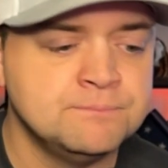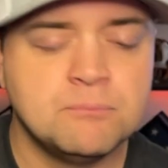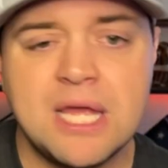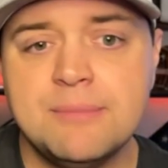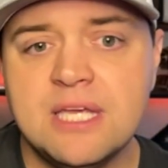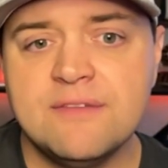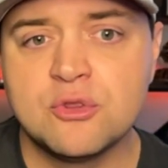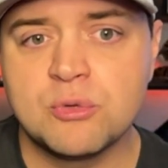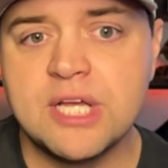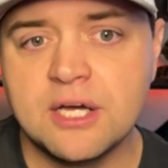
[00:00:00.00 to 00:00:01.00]
maybe
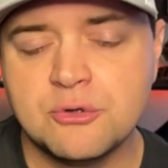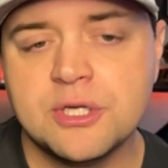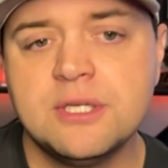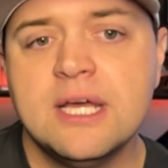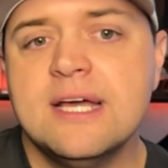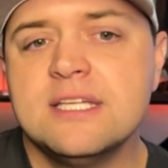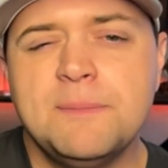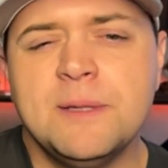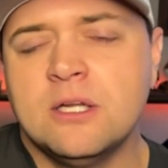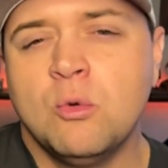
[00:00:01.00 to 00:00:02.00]
even 300,
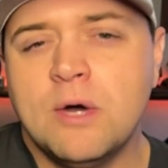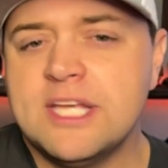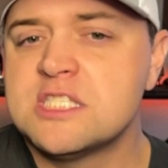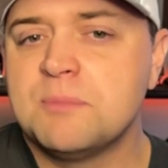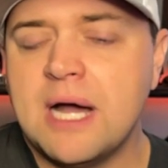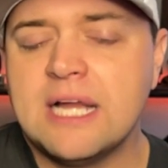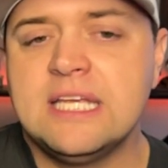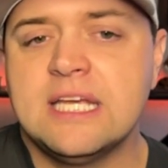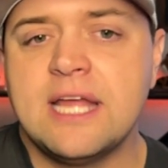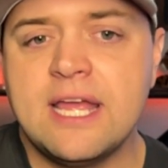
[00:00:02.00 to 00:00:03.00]
depending on what his
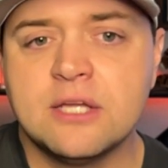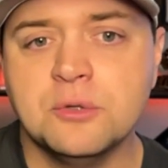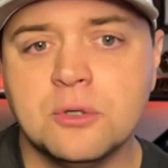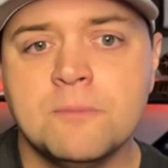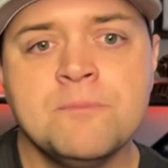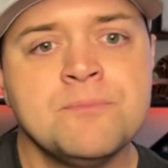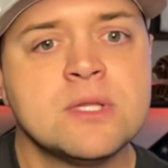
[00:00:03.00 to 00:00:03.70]
body can handle.